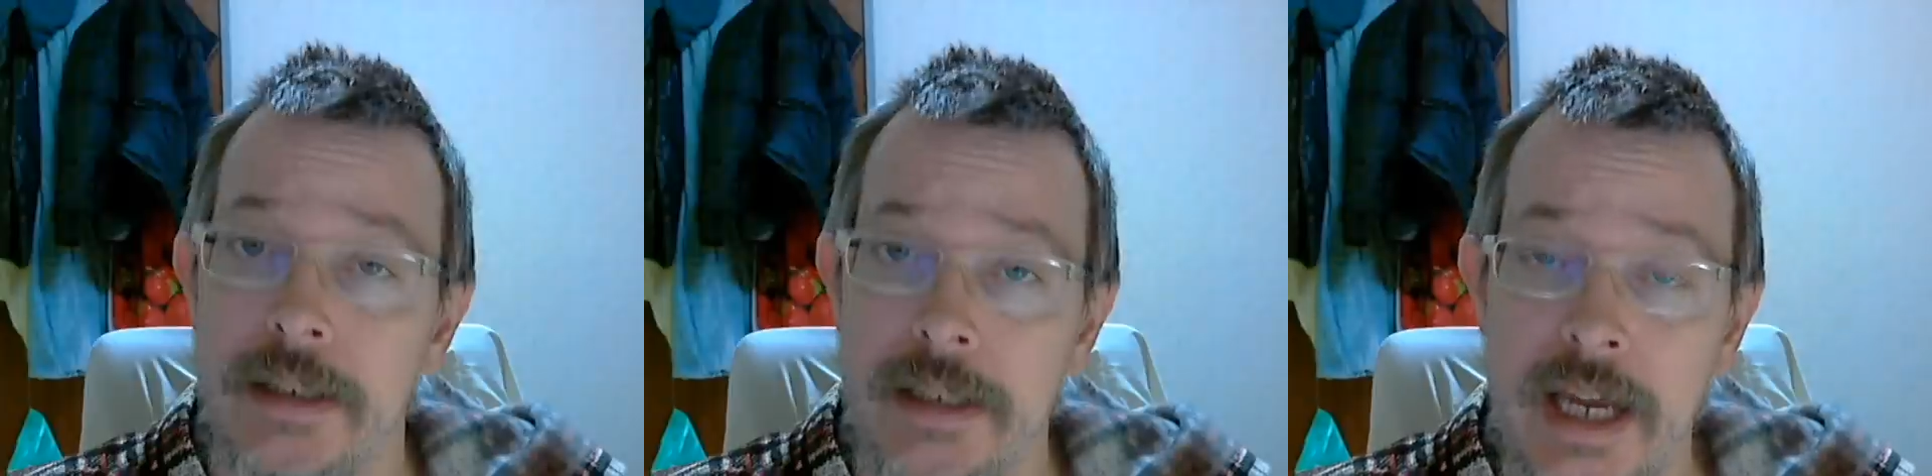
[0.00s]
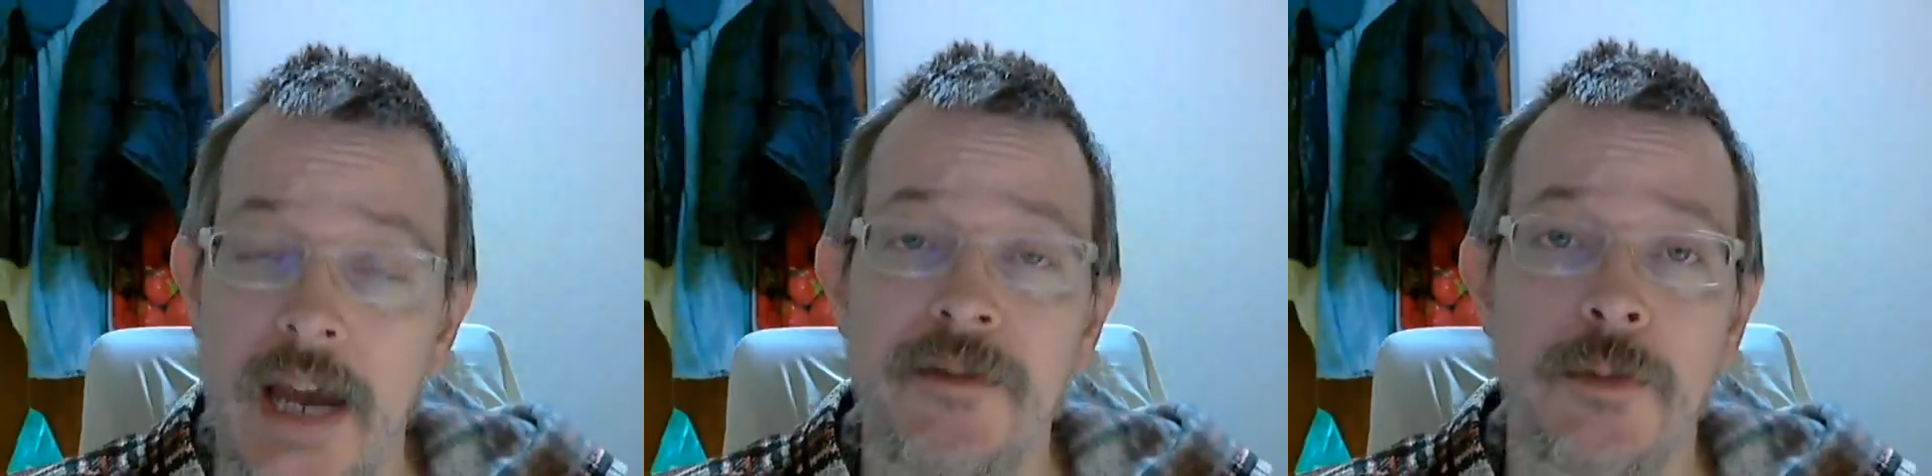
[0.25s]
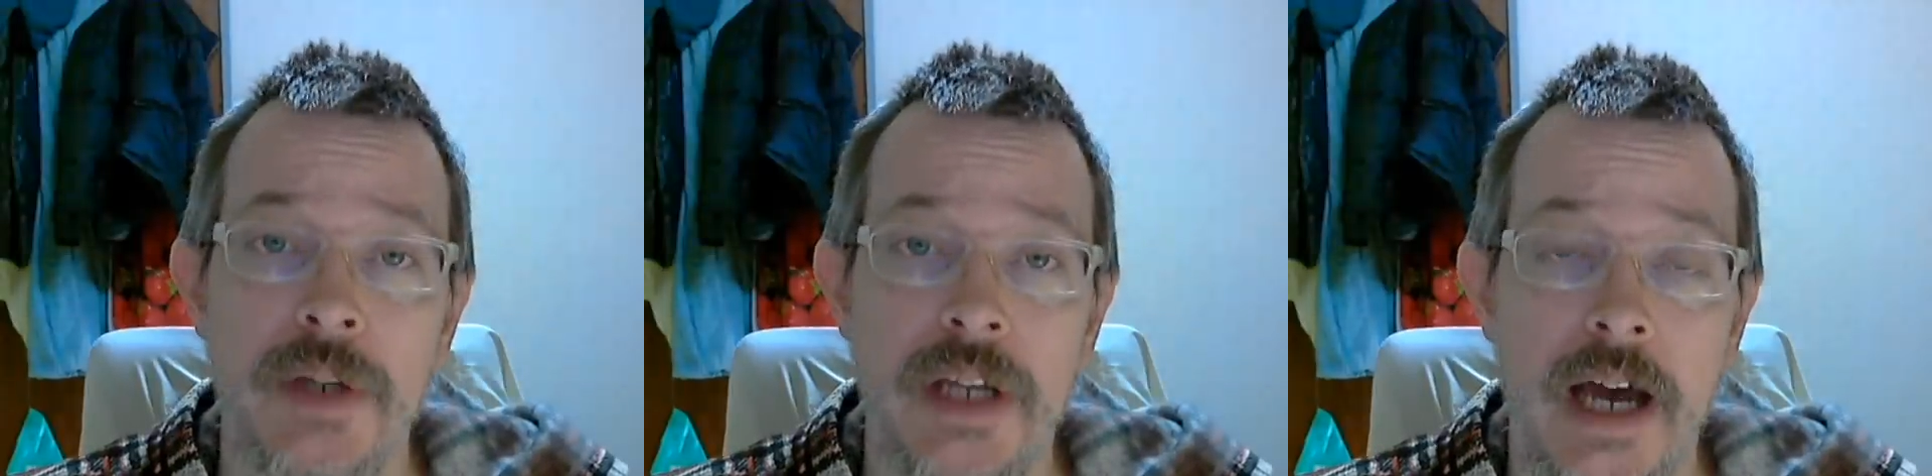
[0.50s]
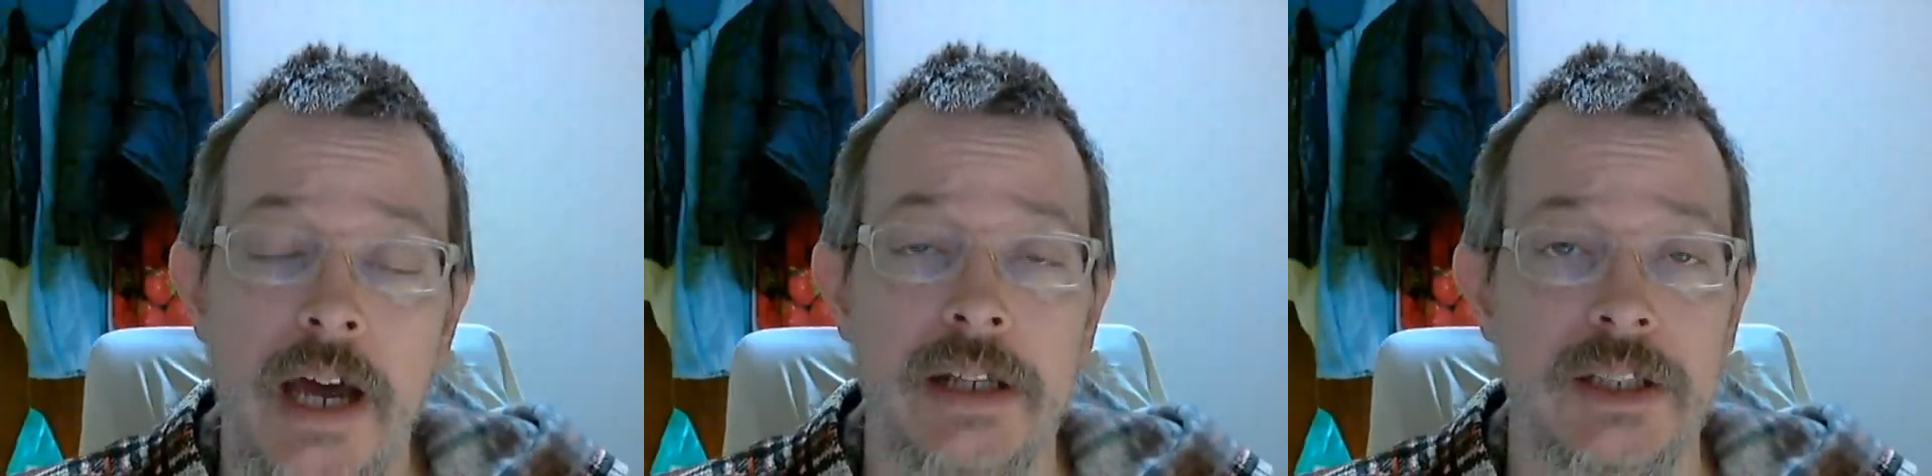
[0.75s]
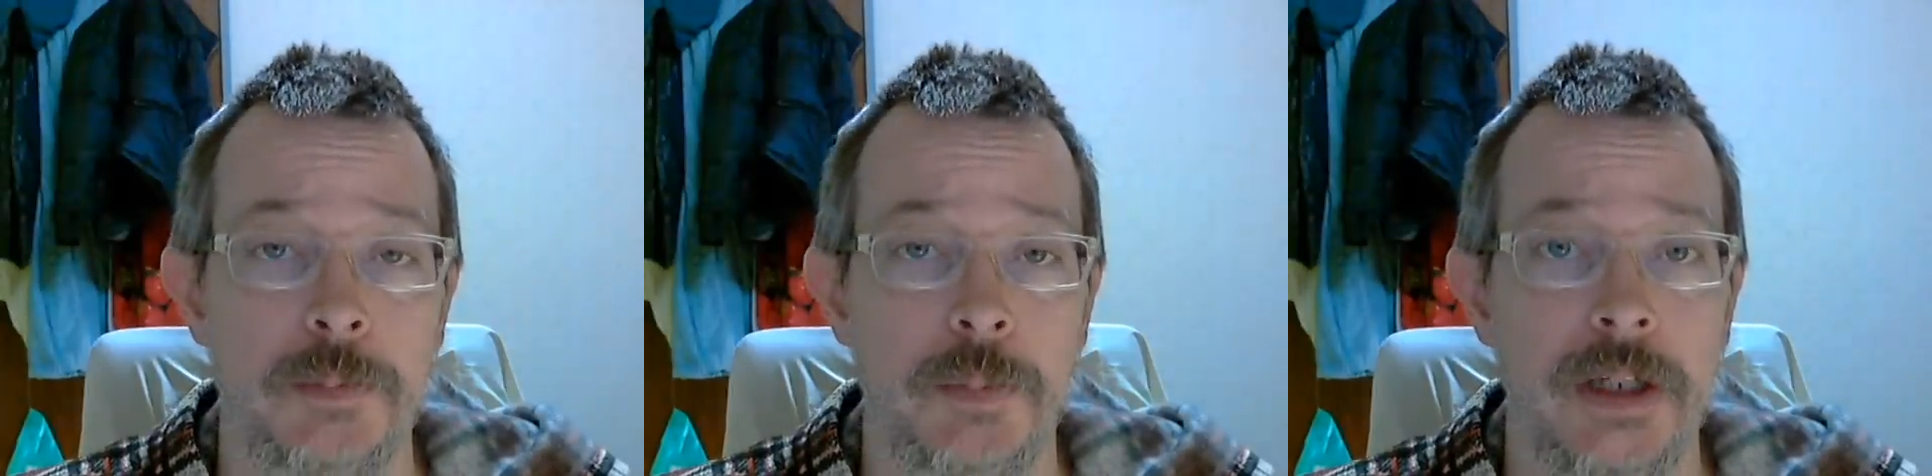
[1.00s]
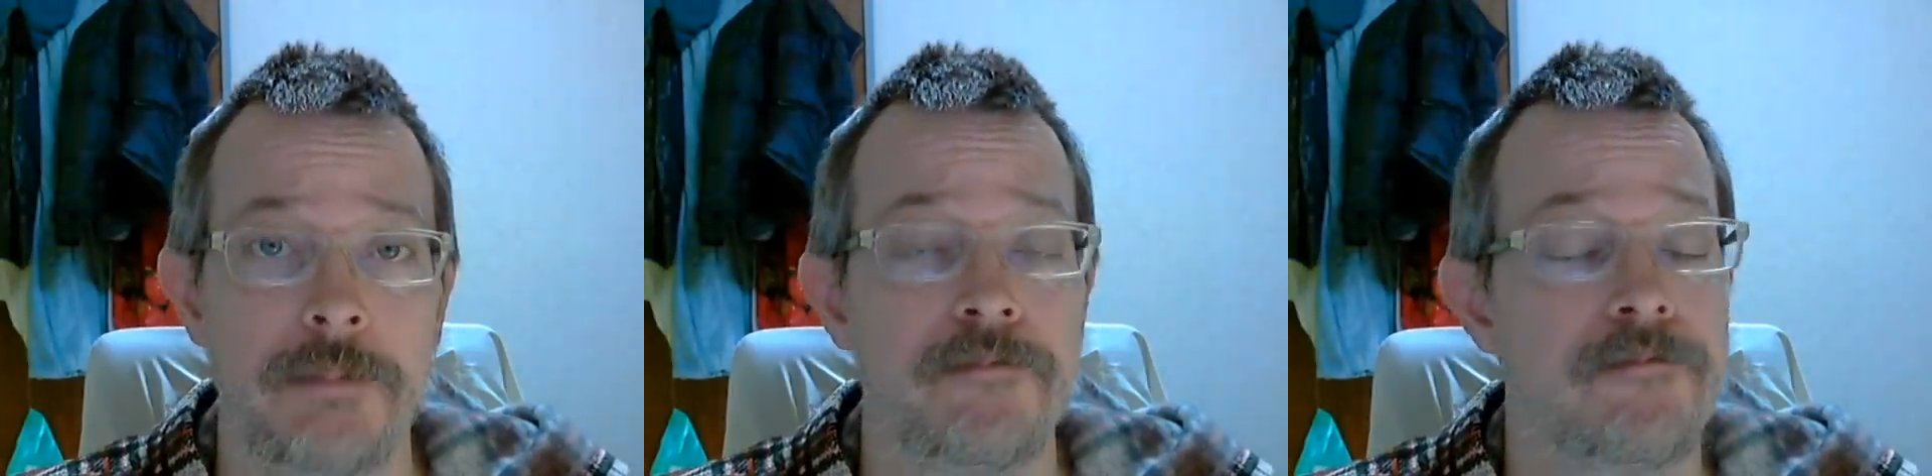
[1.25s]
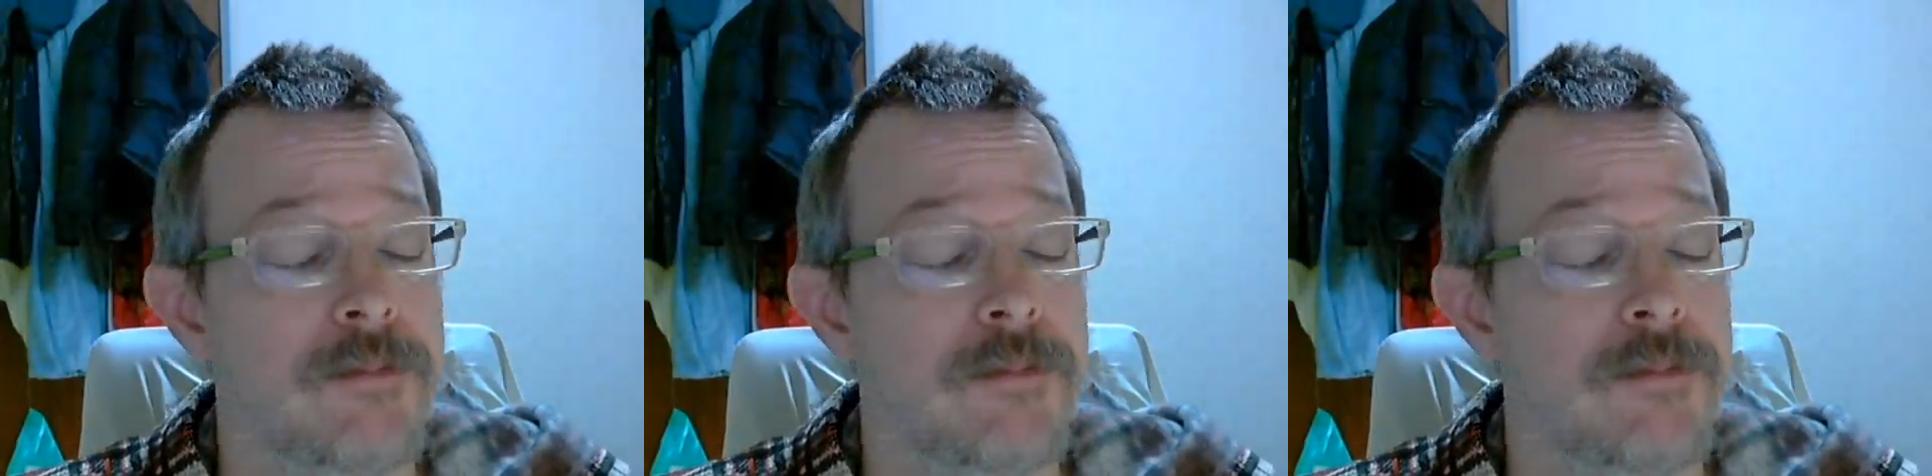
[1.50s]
You have to be honest, but